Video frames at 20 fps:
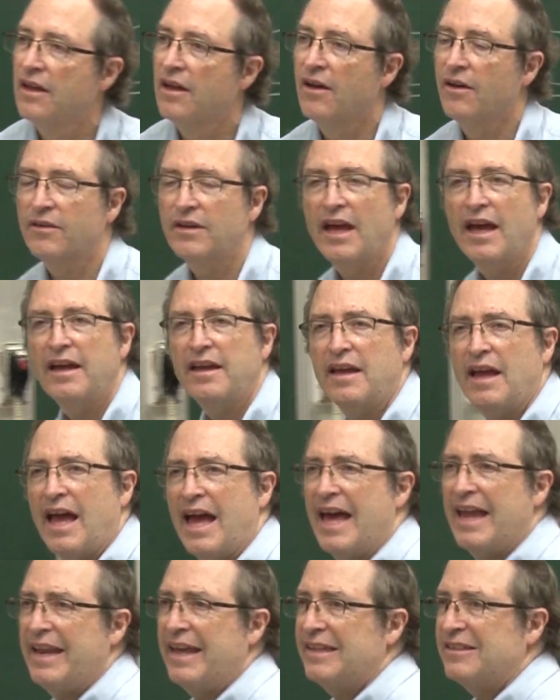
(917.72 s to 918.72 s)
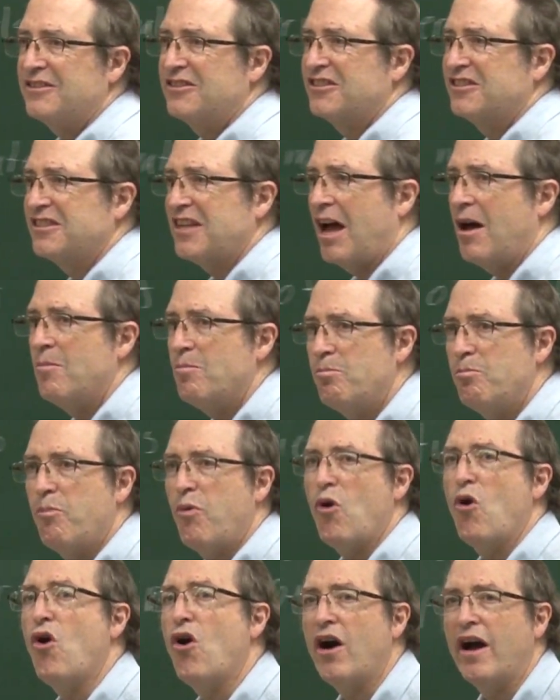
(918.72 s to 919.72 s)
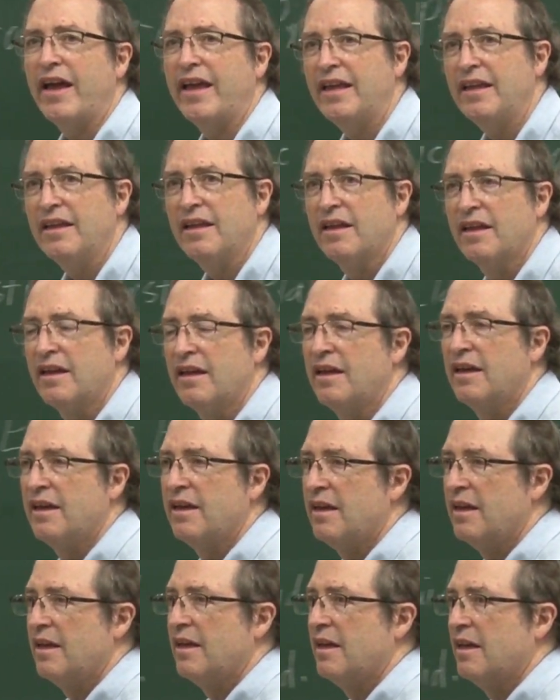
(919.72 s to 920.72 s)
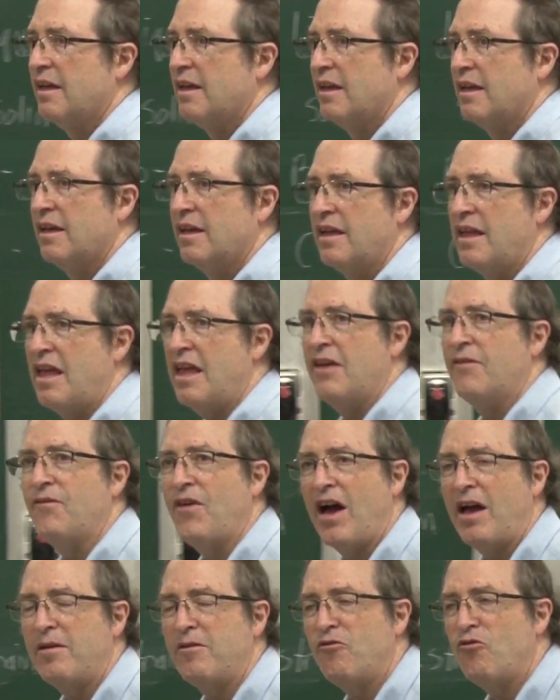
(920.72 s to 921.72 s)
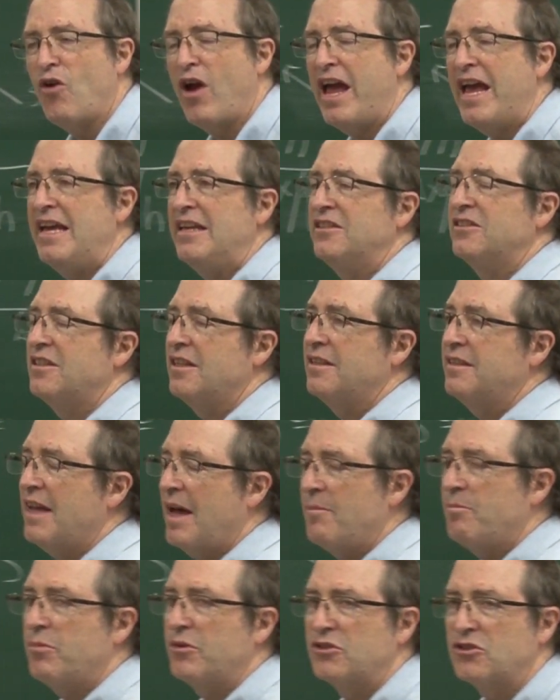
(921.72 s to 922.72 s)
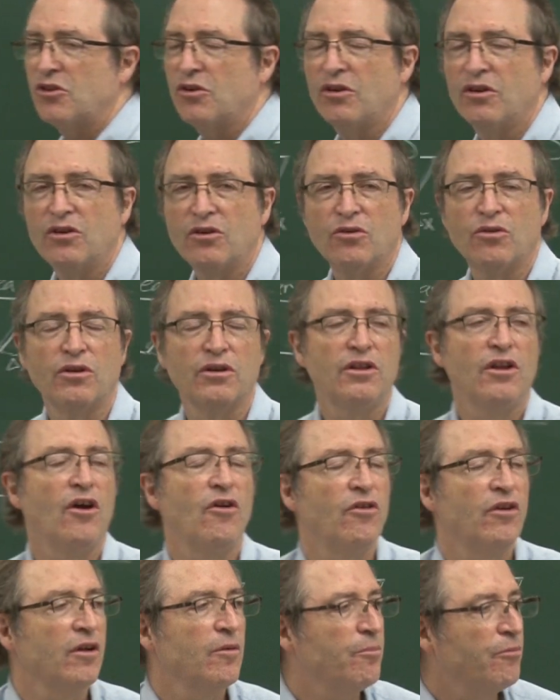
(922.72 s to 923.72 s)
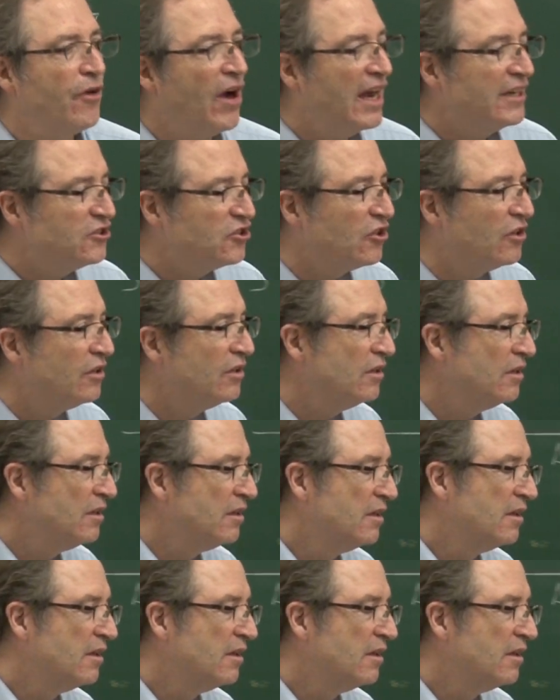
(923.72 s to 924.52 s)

Okay, and at some point, if I raise the temperature or lower the pressure,